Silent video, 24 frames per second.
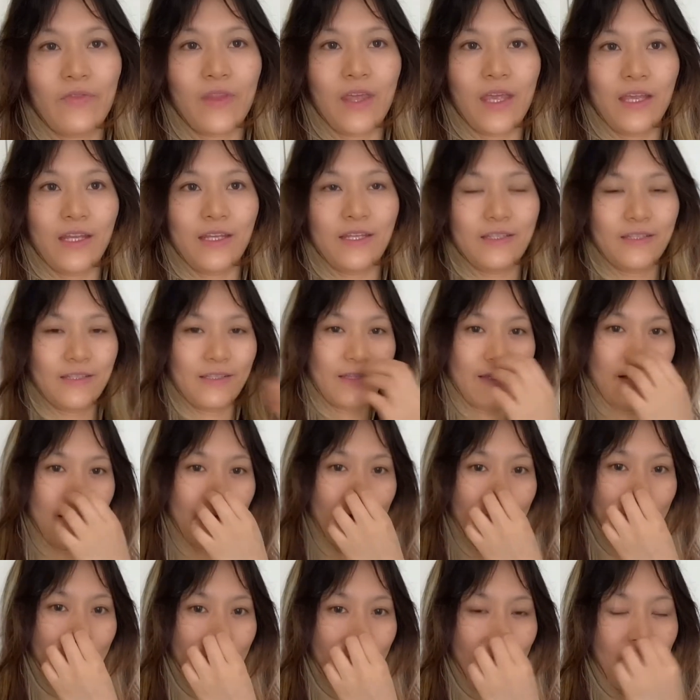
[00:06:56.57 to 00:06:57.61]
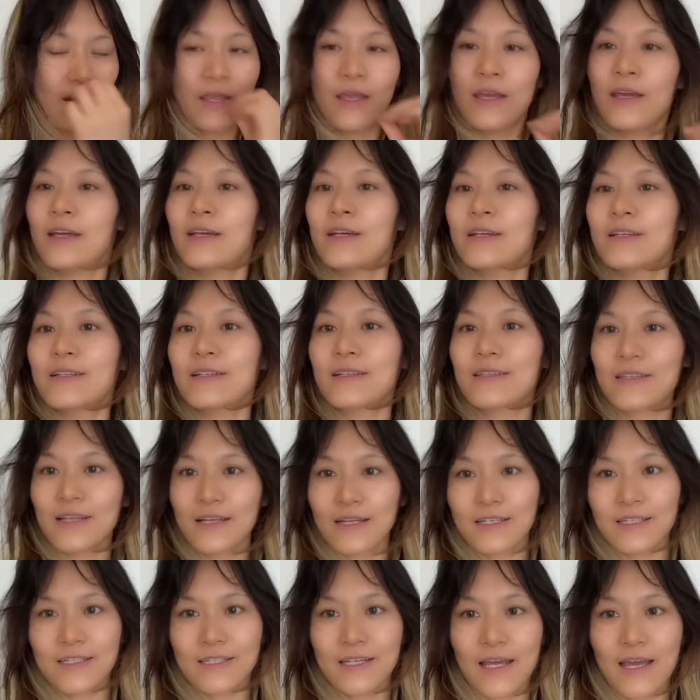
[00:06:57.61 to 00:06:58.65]
It is a
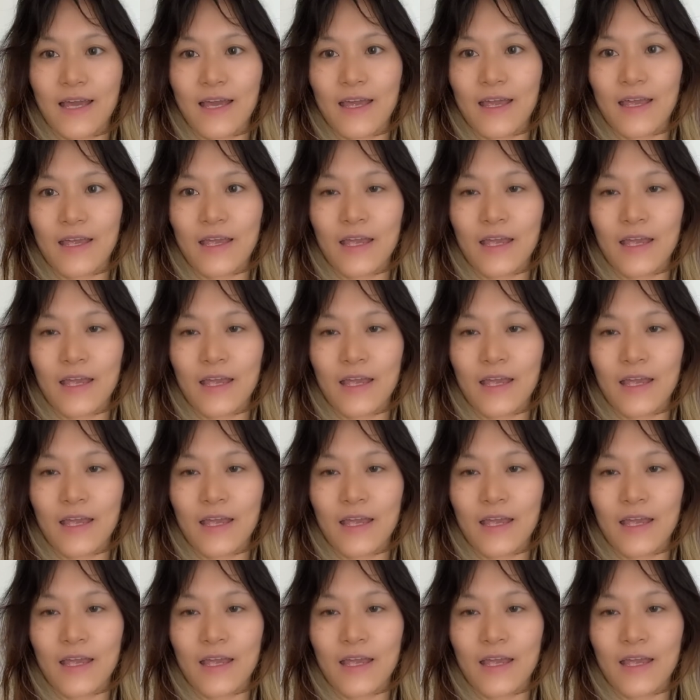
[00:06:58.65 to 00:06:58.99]
sunny day.